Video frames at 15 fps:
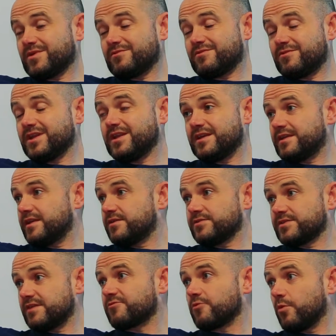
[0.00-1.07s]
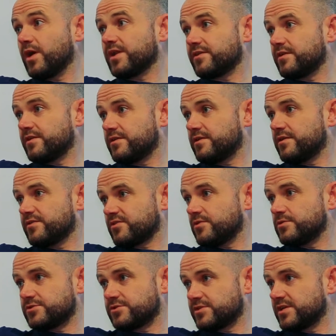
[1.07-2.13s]
really they don't ever want a, a
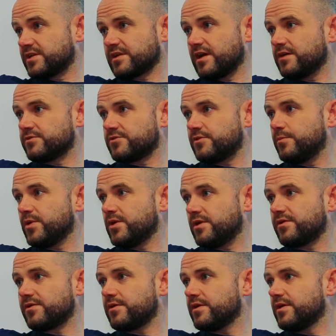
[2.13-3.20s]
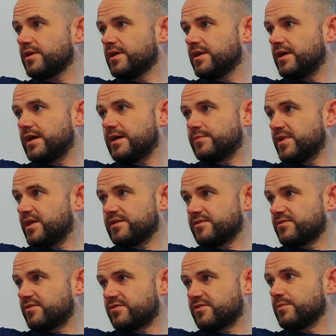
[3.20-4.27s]
soldier to encounter a bullet. Um, and
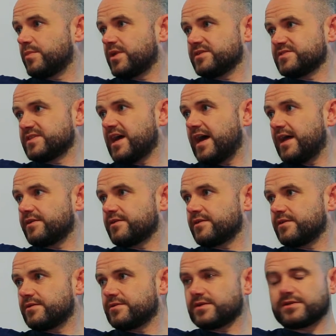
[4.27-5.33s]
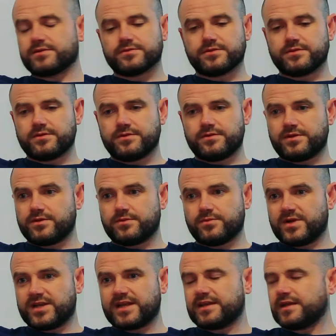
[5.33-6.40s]
it's as simple as that. You know, they don't they don't
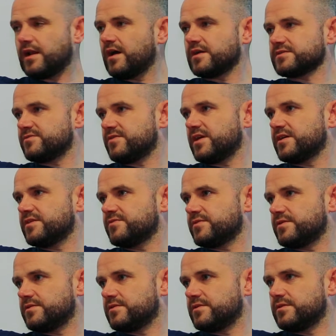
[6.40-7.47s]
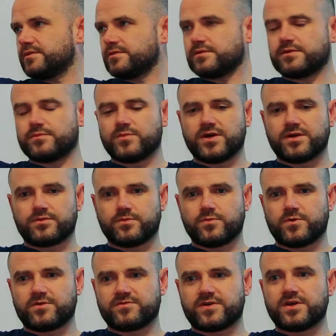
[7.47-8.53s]
want any loss of life in, in, in, modern
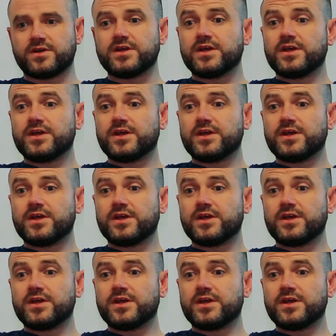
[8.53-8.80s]
warfare.